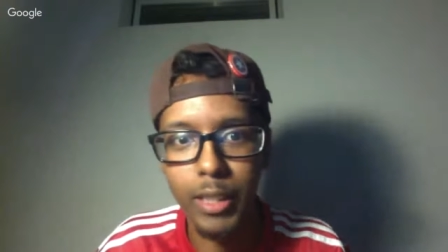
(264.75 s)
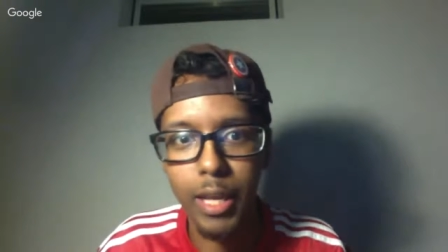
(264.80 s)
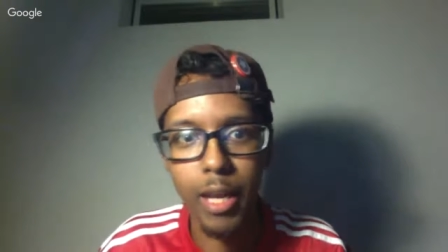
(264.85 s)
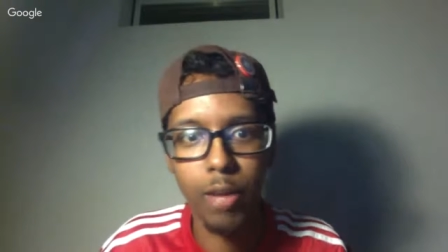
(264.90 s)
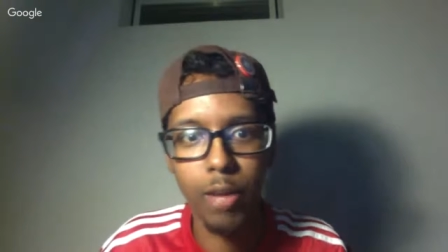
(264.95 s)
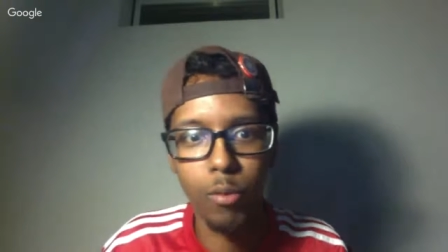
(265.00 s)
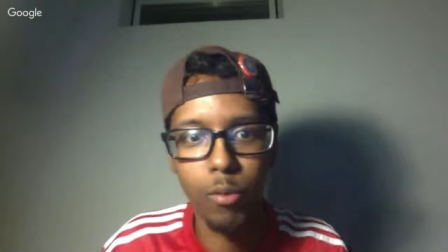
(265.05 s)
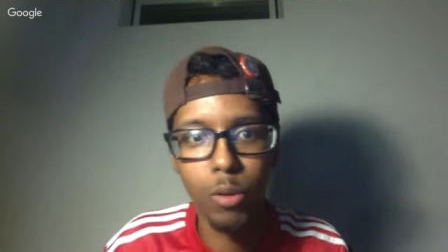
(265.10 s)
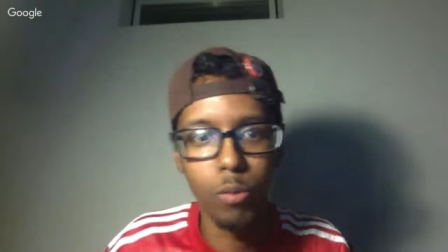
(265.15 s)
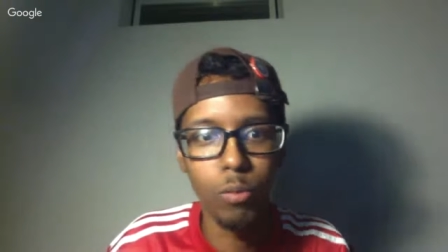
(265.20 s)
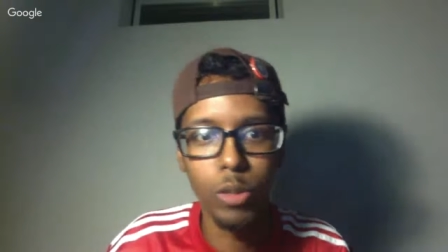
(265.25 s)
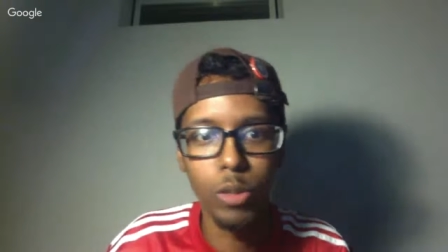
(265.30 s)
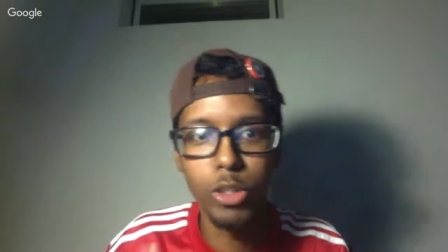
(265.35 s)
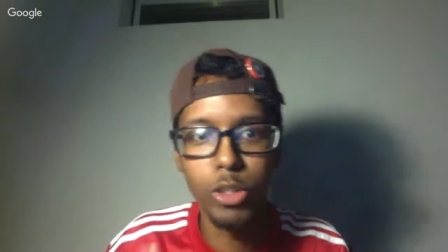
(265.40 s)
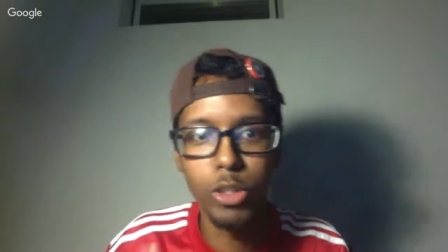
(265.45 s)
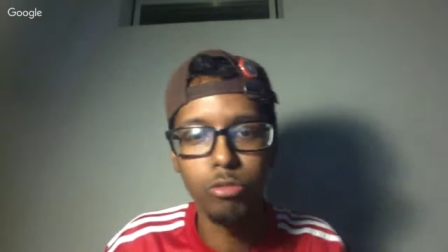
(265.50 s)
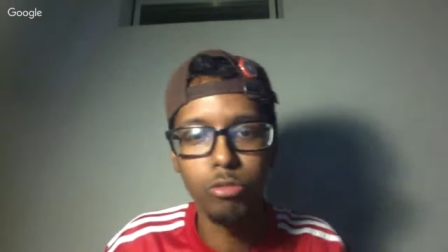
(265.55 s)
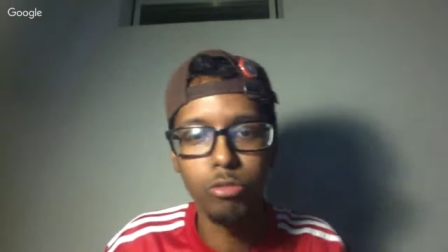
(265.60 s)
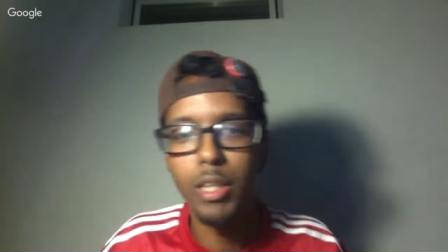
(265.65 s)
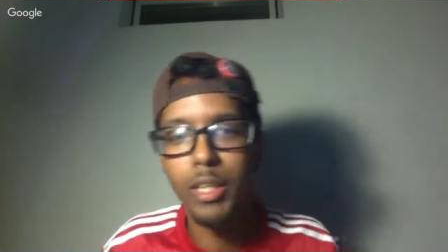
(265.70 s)
Well, what do you
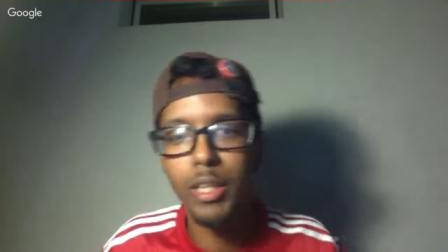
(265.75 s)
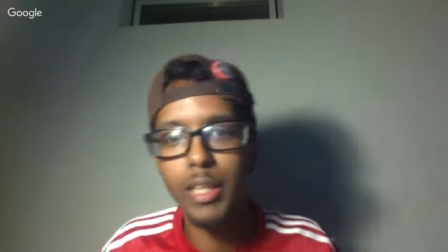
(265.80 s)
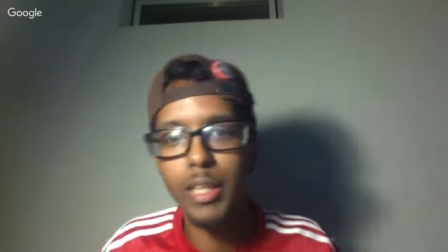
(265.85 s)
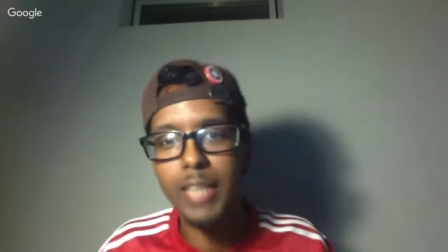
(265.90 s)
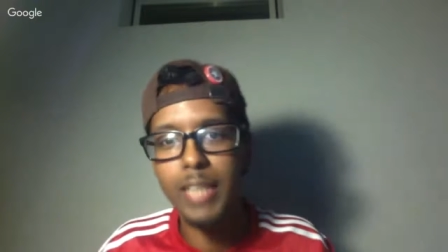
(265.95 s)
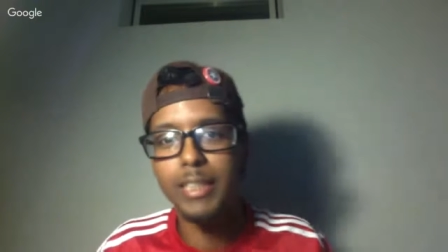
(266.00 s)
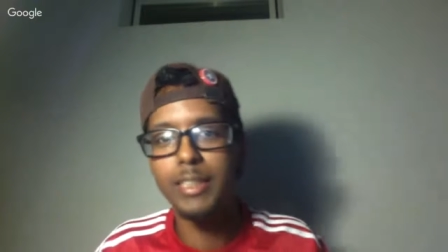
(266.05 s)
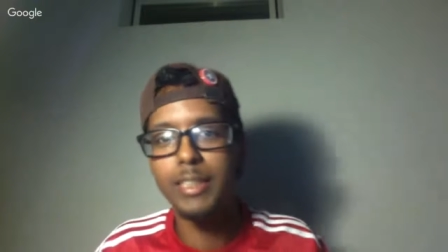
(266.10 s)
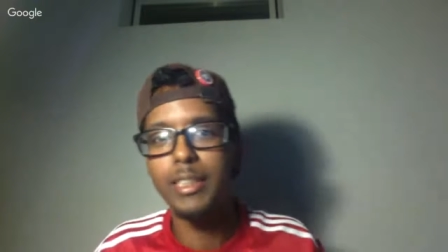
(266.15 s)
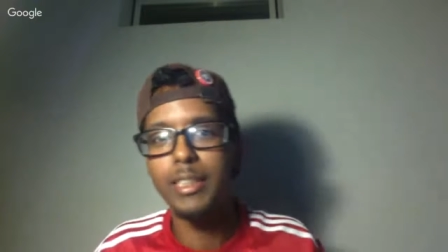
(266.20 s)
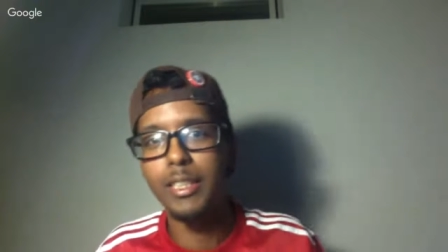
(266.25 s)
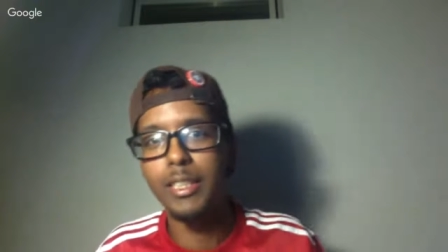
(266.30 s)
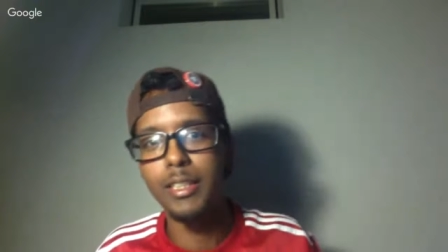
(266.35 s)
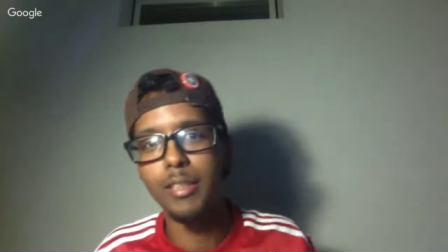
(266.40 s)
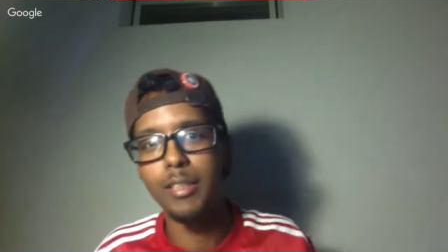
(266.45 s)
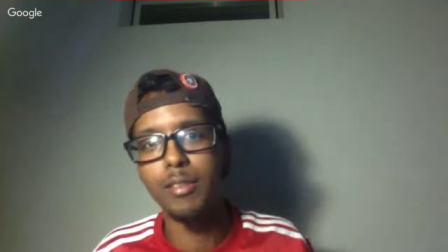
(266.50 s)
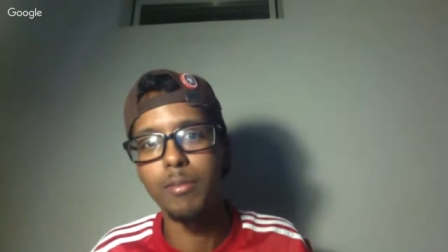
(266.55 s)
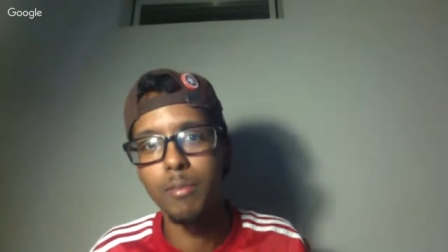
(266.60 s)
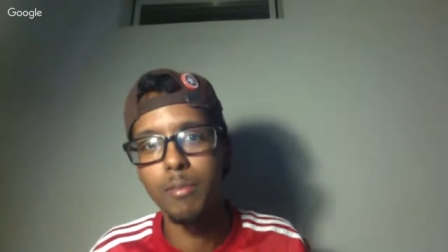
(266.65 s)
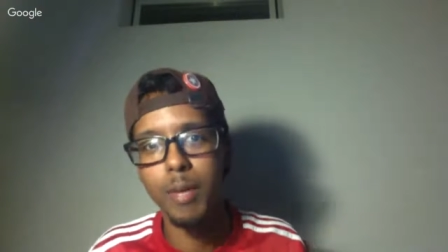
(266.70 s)
think of that scene,
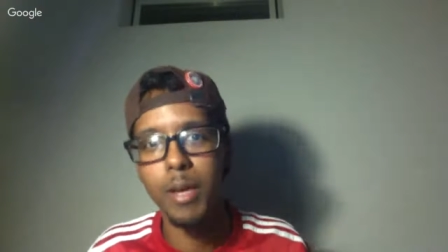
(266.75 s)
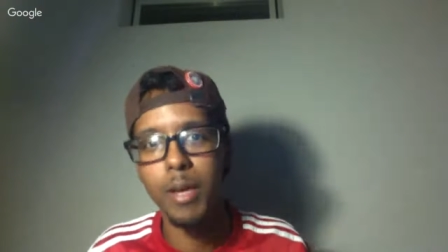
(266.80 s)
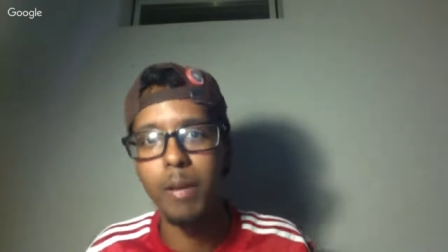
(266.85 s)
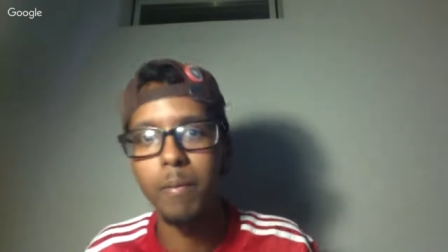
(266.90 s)
man?